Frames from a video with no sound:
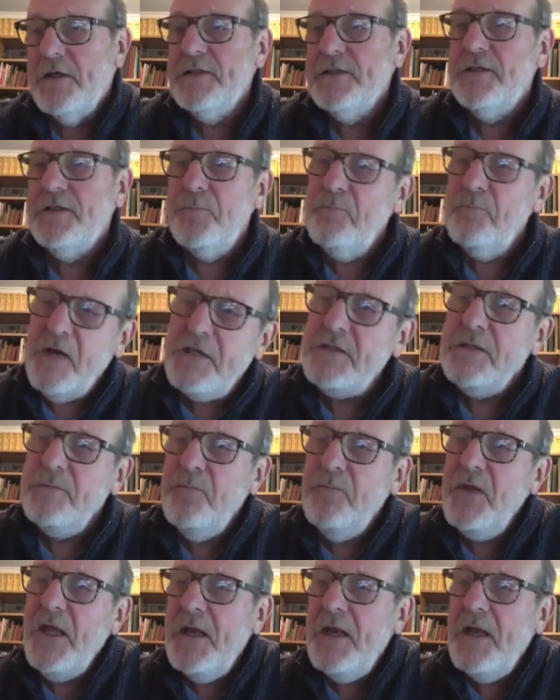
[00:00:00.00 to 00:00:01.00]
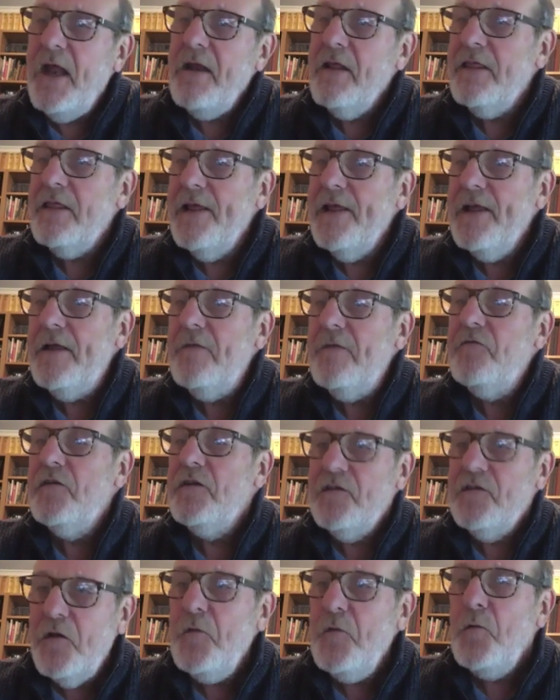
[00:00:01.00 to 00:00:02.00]
You mustn't be in anything for
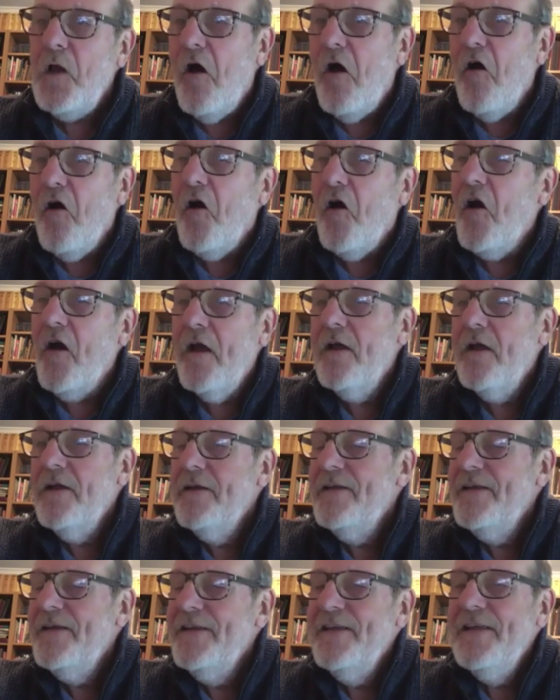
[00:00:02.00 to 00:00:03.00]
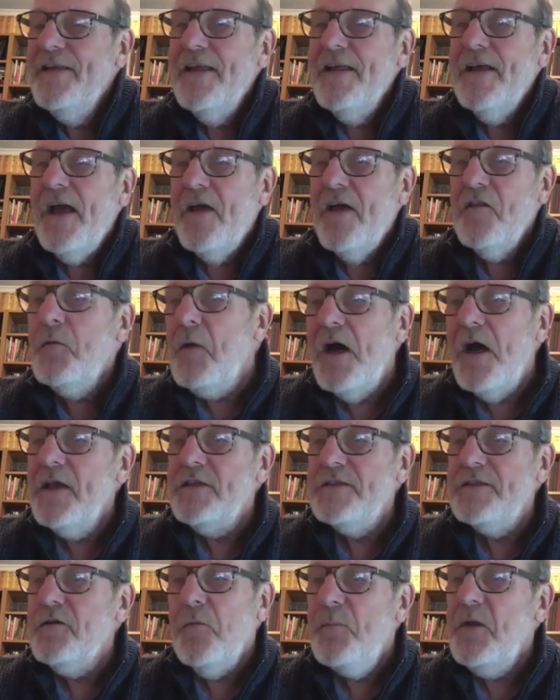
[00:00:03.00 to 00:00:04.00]
too long.
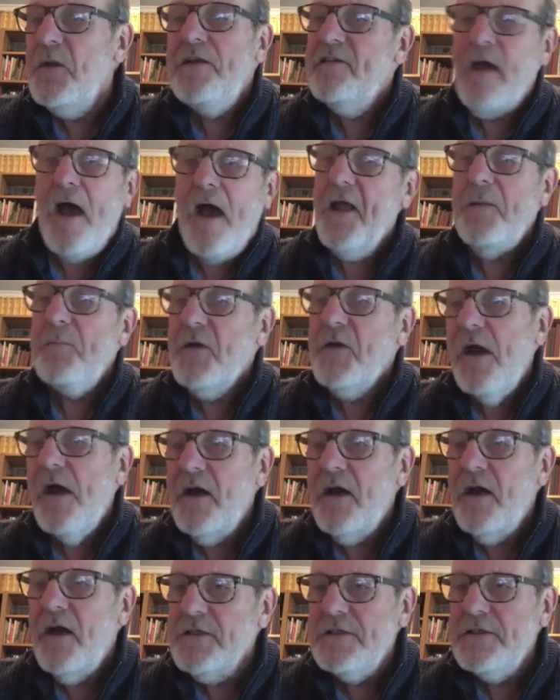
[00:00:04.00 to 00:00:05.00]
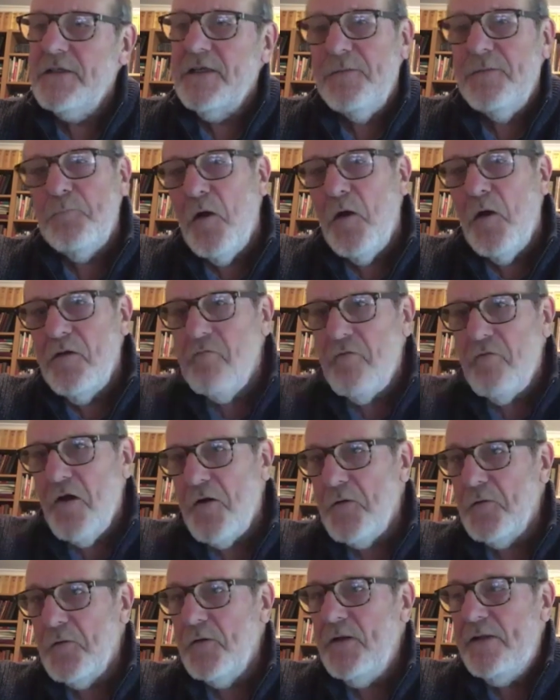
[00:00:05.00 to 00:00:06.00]
Otherwise, you'll be typecast in one
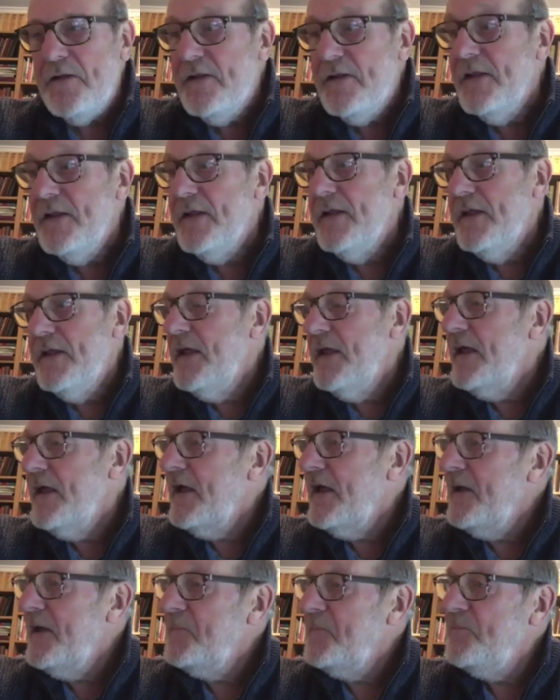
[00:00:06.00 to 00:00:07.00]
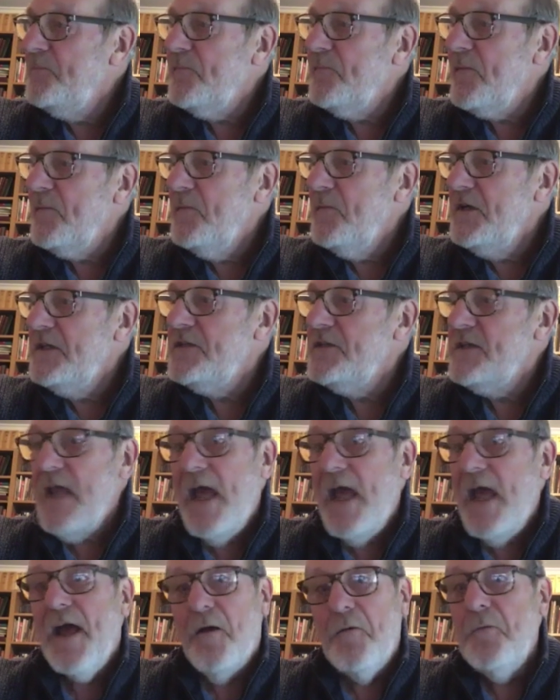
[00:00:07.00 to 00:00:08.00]
role, which
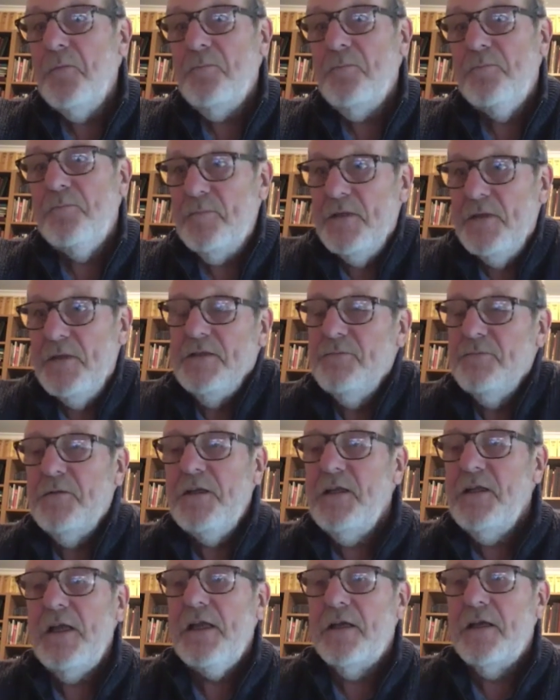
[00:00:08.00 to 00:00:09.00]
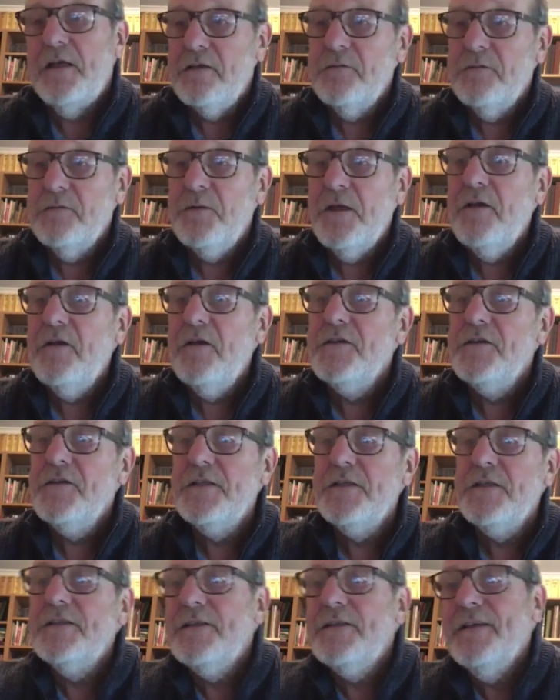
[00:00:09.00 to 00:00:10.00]
now is ridiculous,
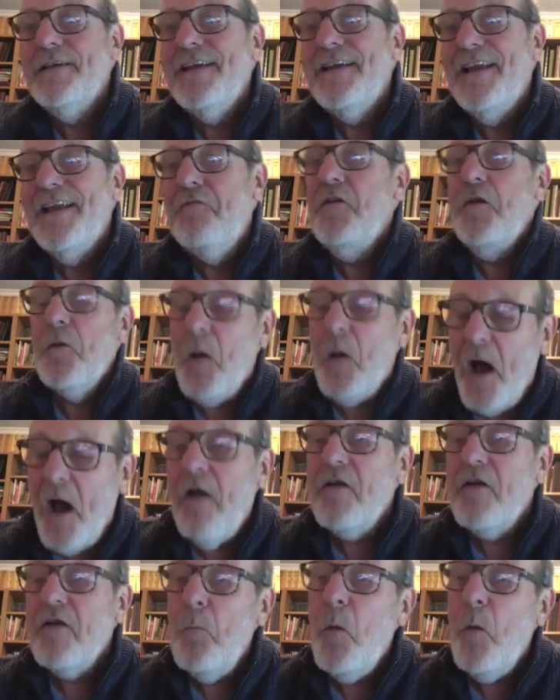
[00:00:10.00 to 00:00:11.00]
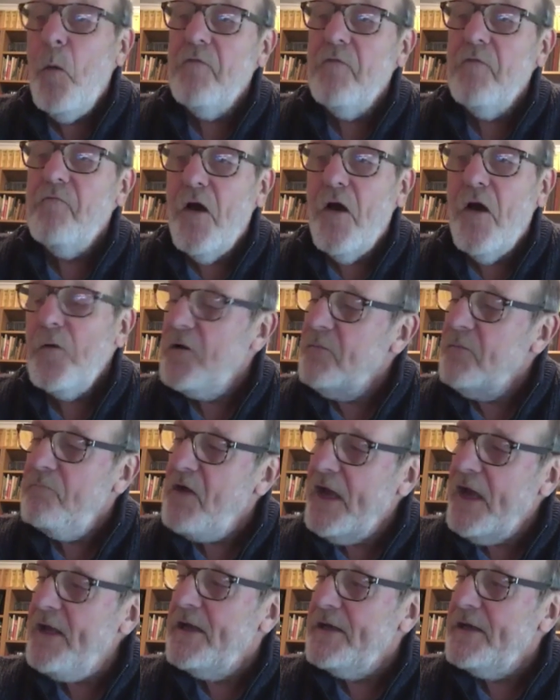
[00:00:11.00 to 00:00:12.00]
because if you are in one role and
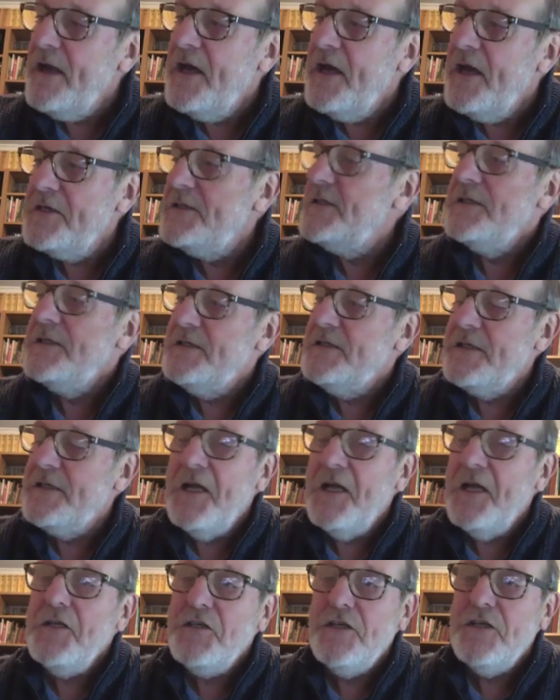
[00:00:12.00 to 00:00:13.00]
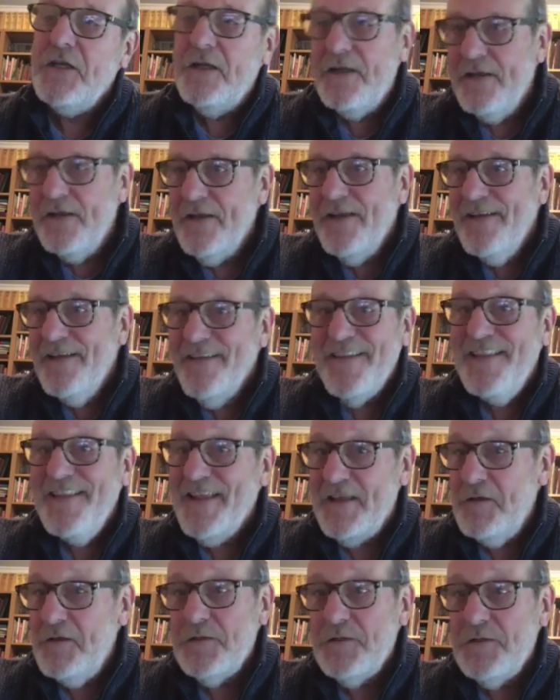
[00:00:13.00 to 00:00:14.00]
recognised as such,
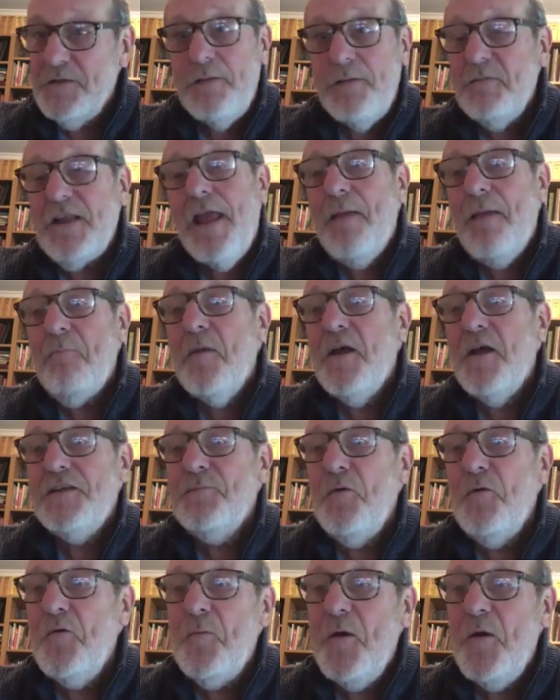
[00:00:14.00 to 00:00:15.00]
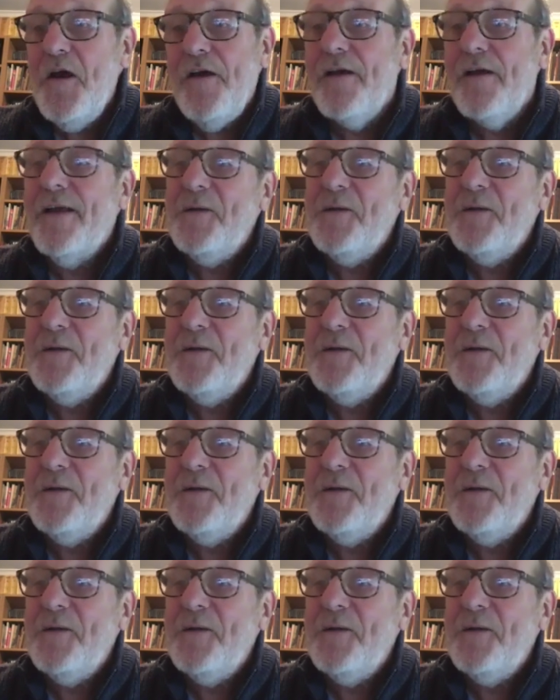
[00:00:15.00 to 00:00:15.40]
you seem to get much more work.